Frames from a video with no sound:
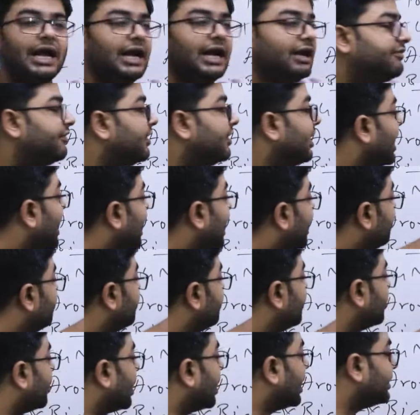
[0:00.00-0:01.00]
It will
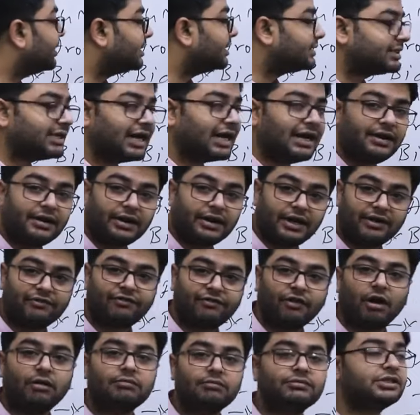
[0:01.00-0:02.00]
help you understand
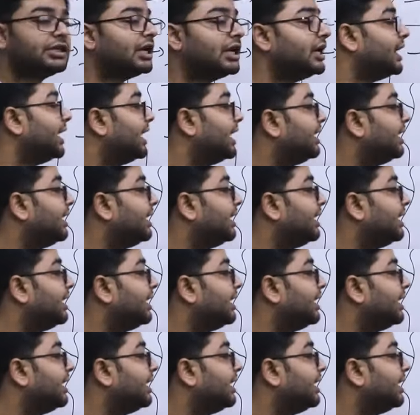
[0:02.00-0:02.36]
reforms.